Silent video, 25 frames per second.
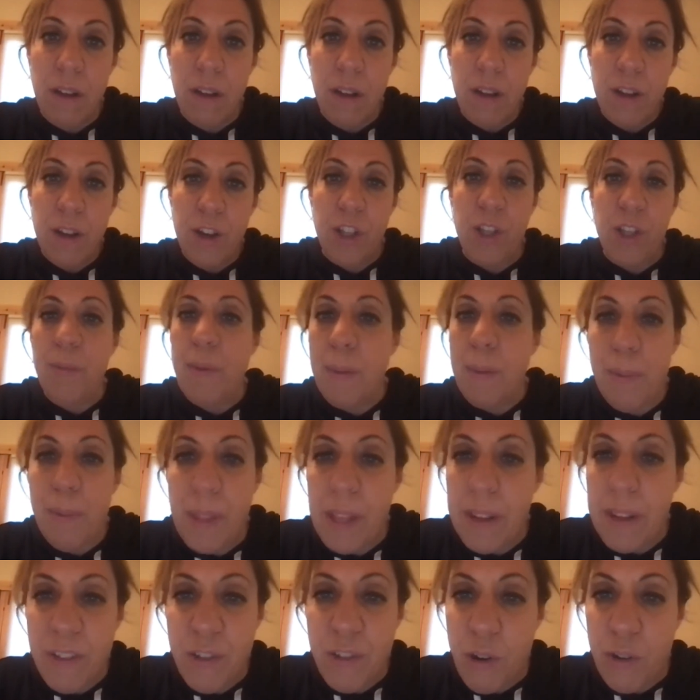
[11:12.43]
Your limiting
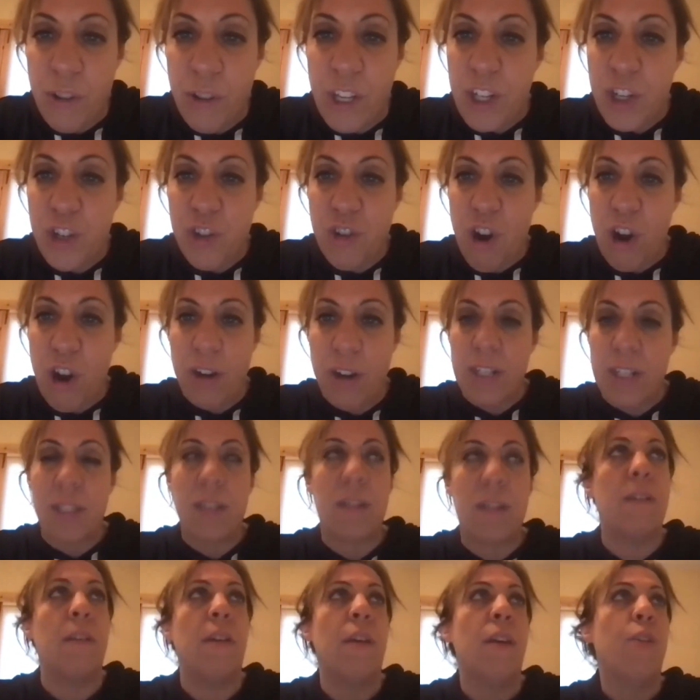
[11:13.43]
beliefs are only as strong as
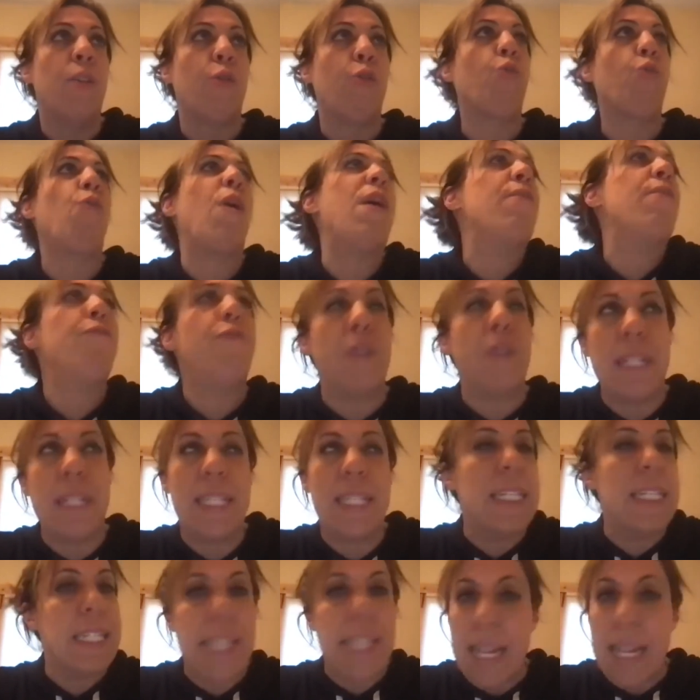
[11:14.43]
the
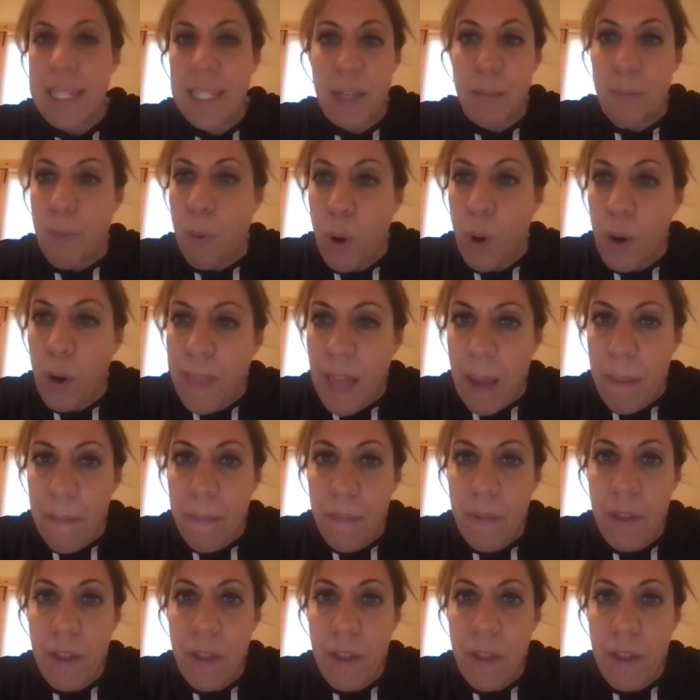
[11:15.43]
references that support them.